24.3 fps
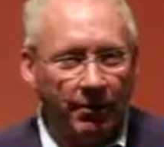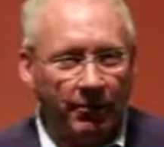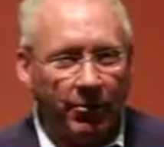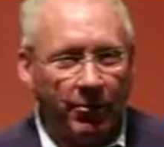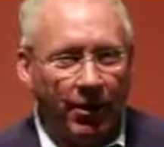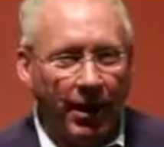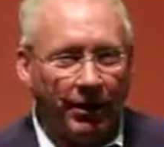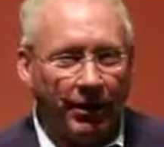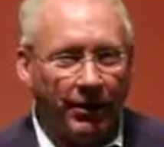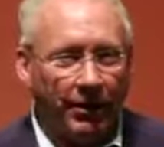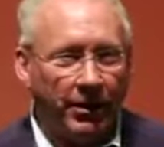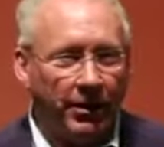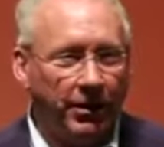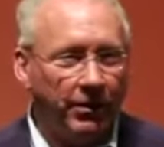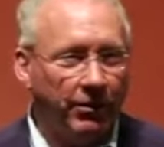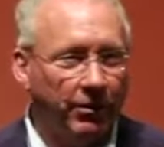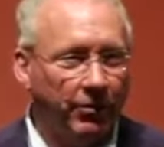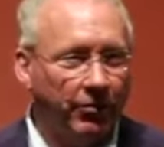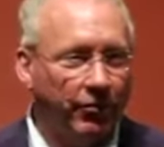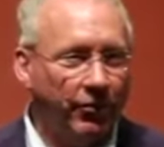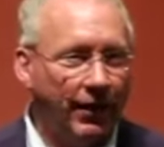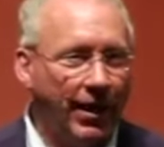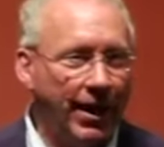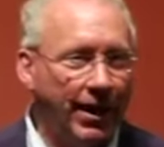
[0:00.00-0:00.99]
get grounded in
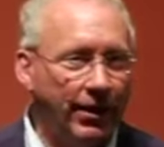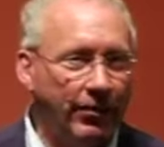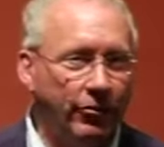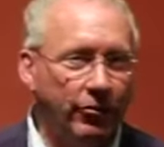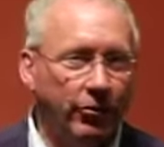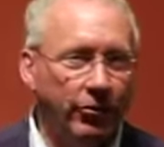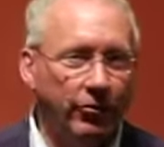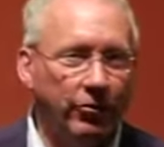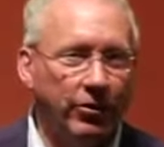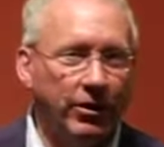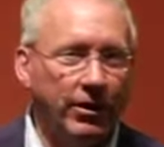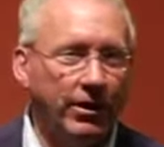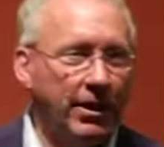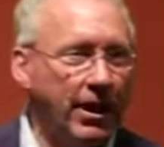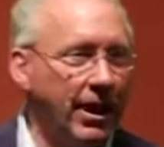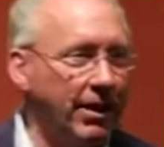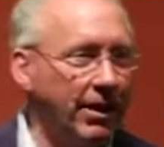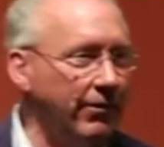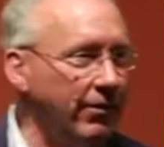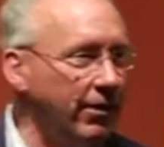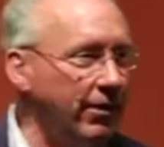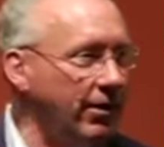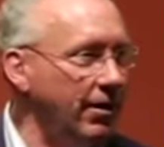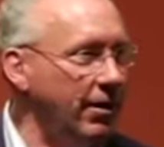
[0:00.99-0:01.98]
her faith so she'd
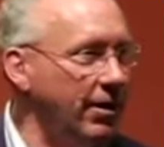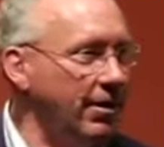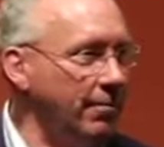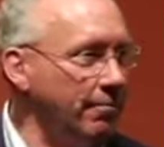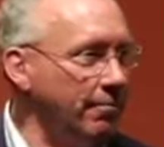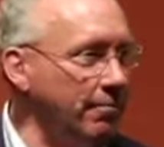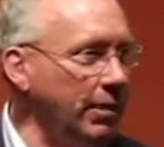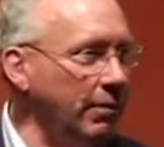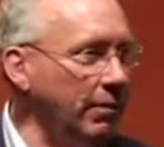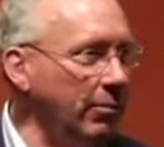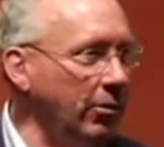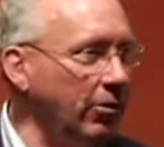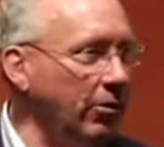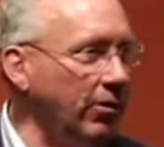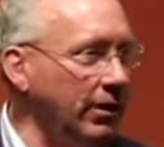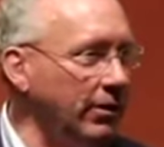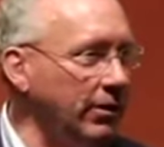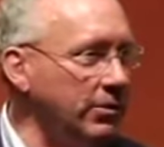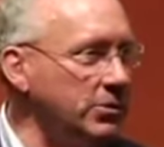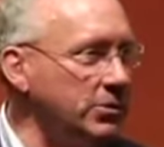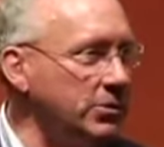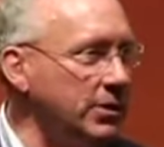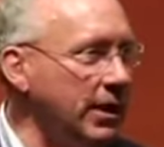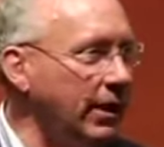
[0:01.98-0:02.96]
have a biblical
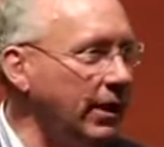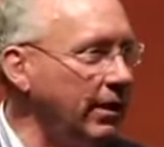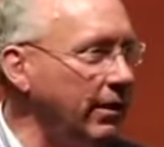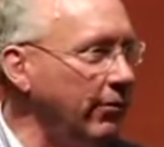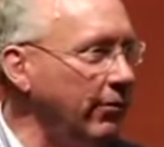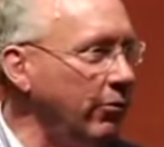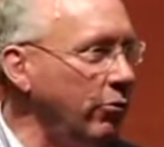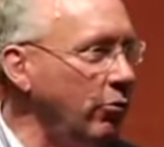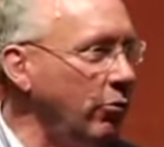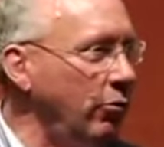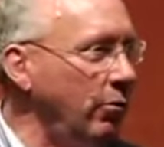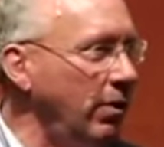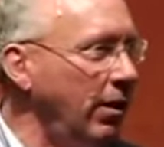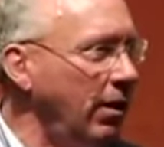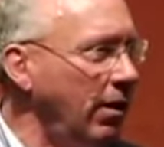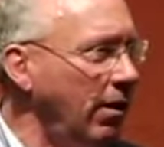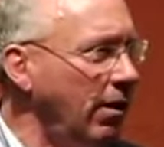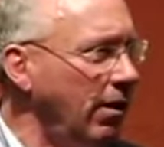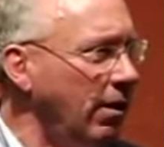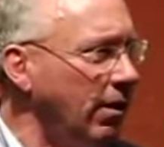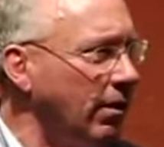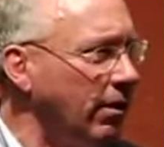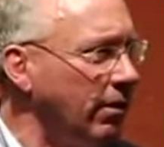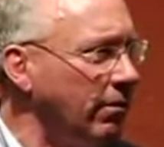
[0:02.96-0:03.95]
understanding of who we
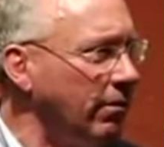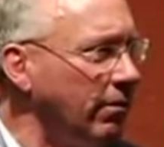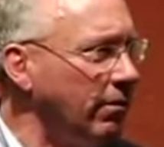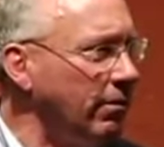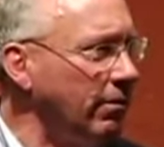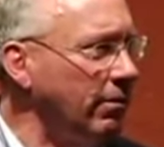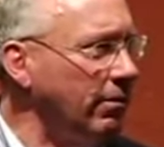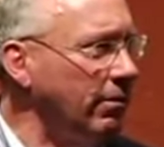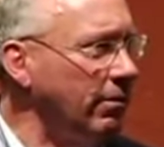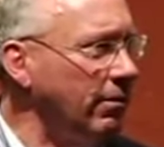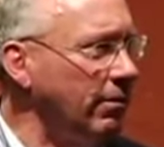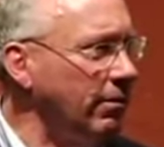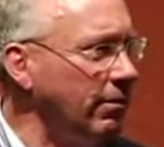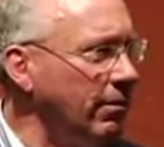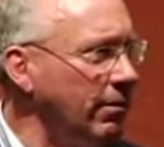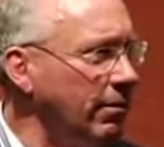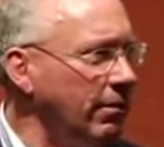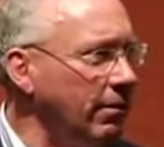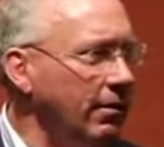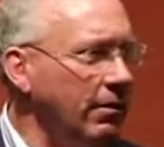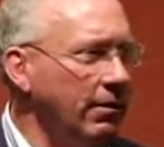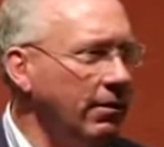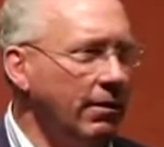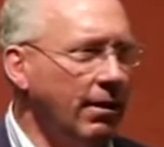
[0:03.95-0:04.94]
are?
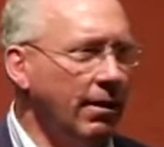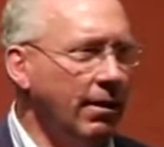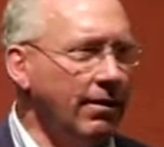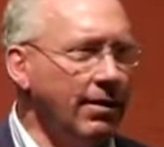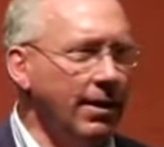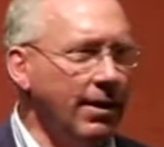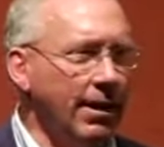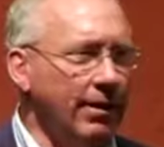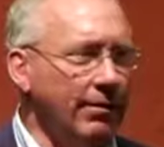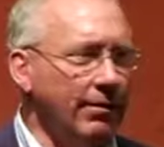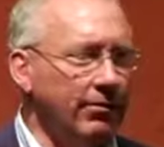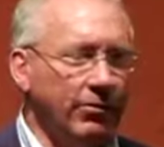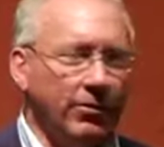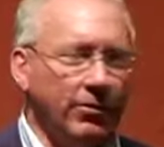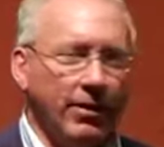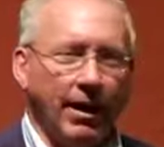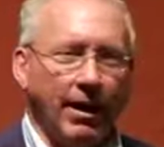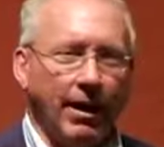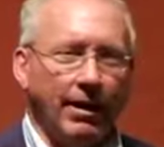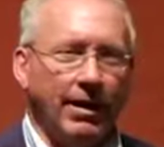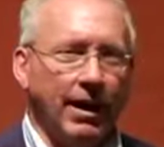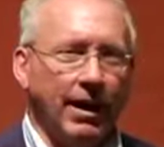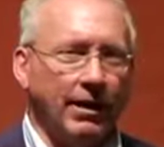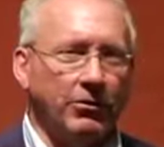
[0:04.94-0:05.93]

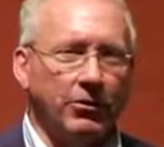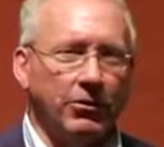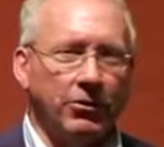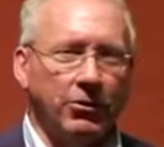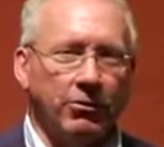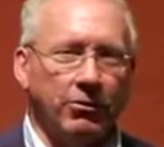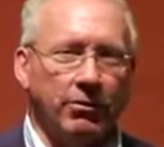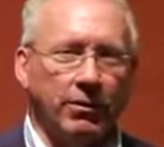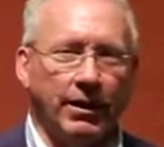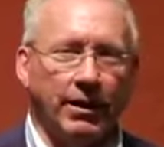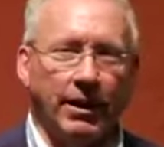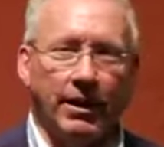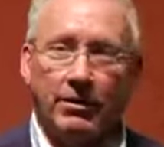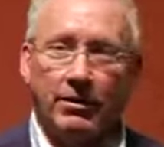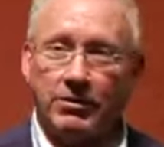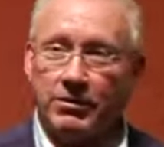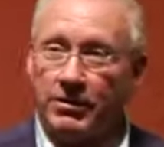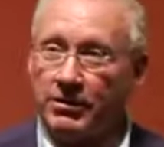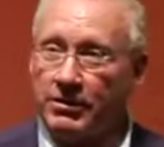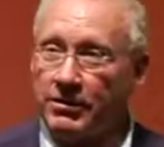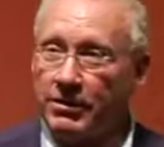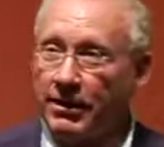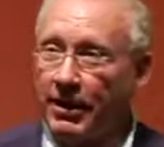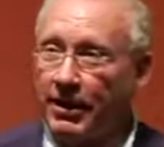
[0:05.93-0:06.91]
I got to know her later.
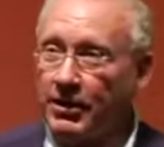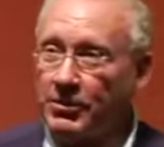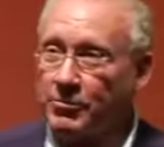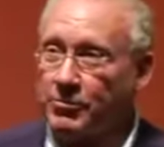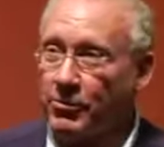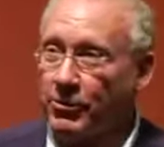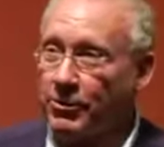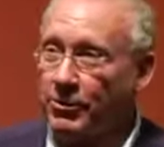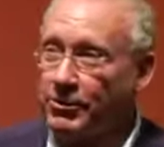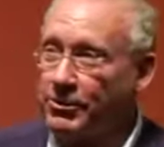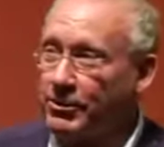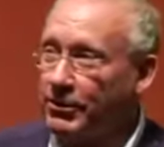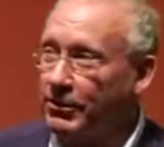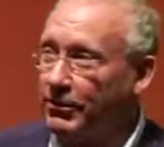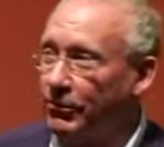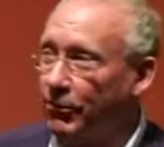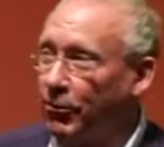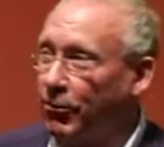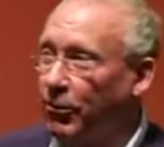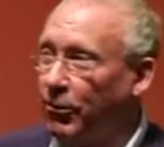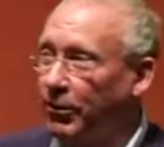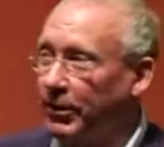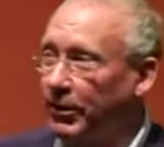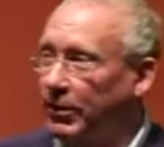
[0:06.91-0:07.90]
She's a nice
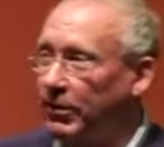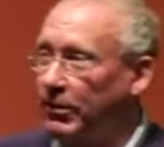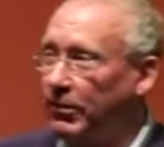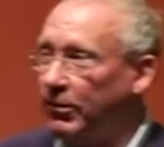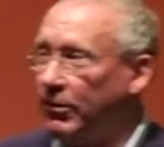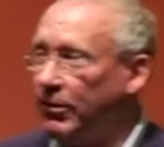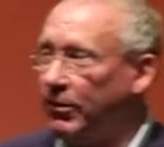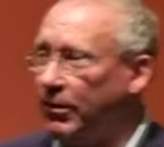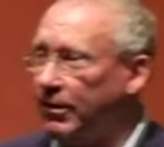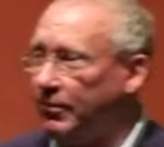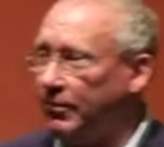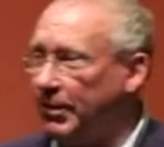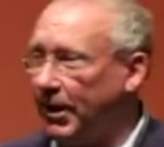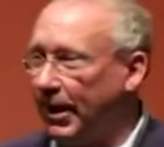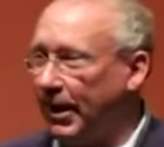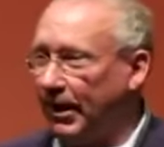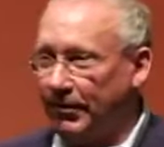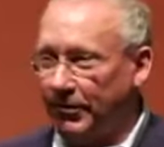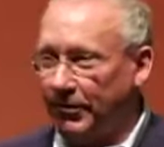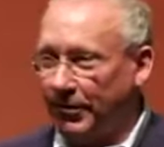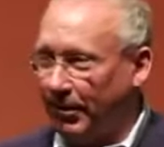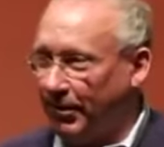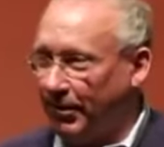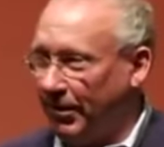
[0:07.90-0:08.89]
person, growing in the Lord. But
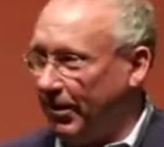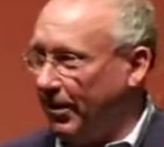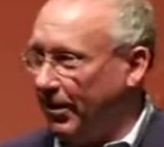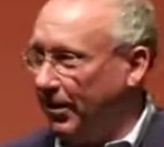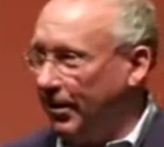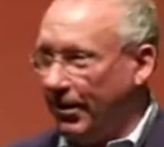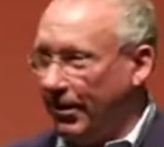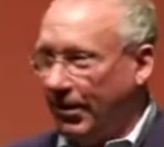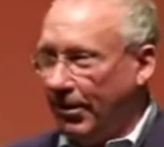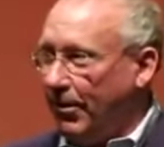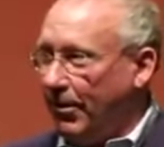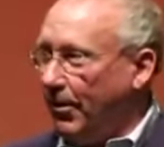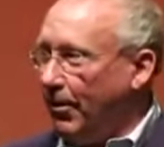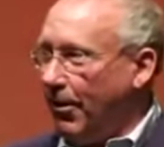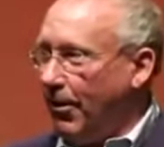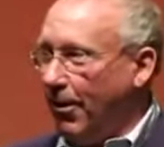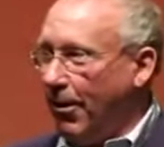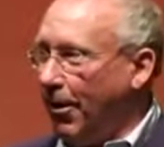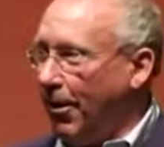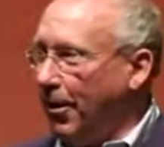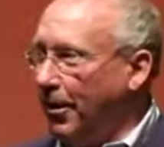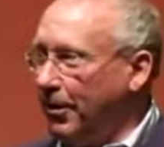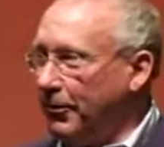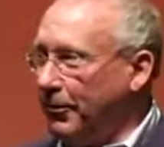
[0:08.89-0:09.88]
I said,
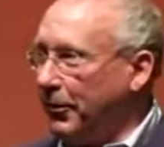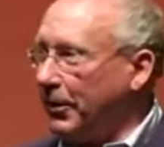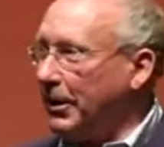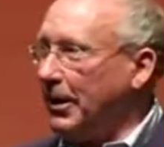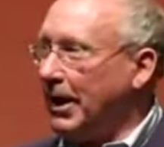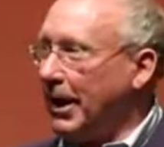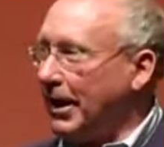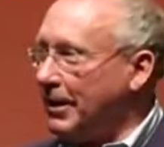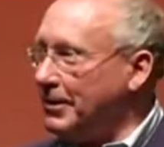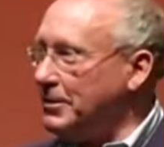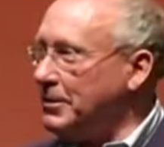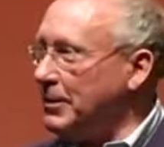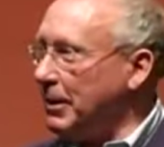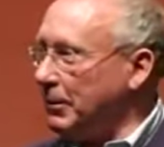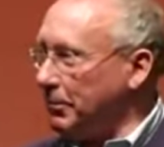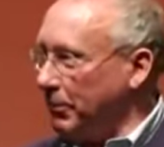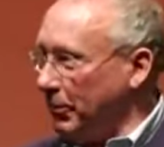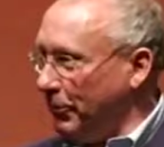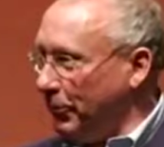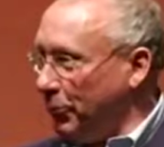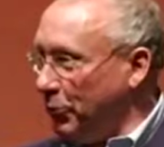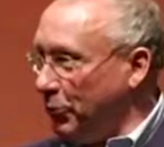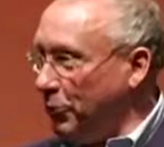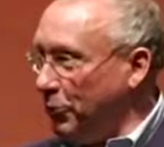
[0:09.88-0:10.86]
all of her
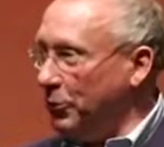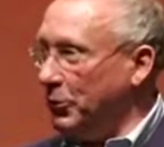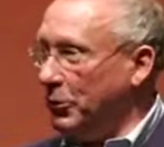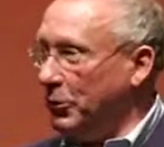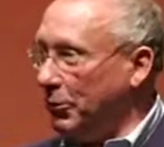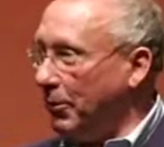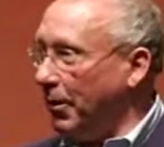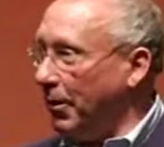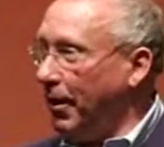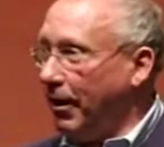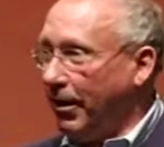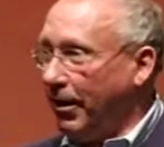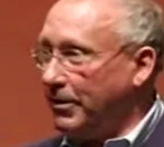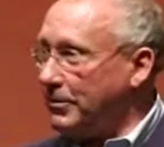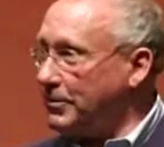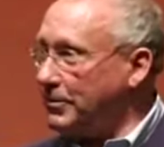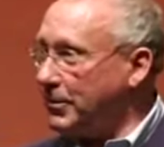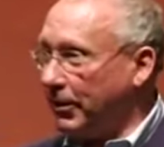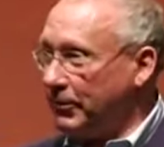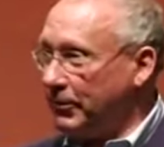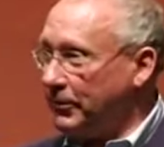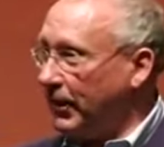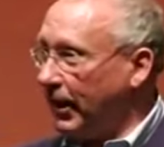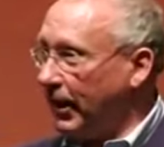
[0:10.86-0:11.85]
concept of who you are
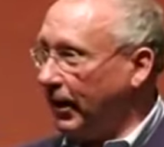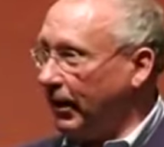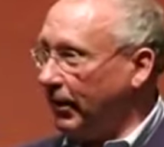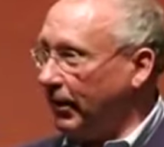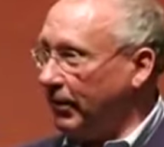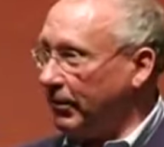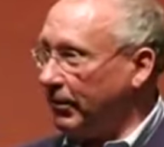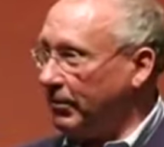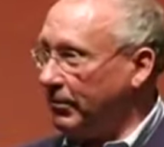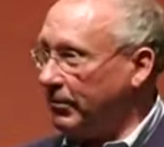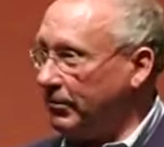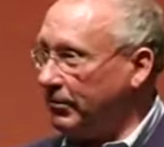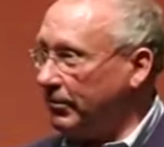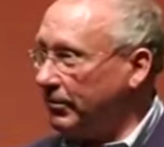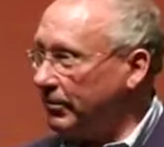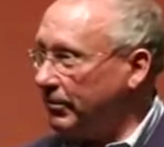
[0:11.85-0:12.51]
is all secular.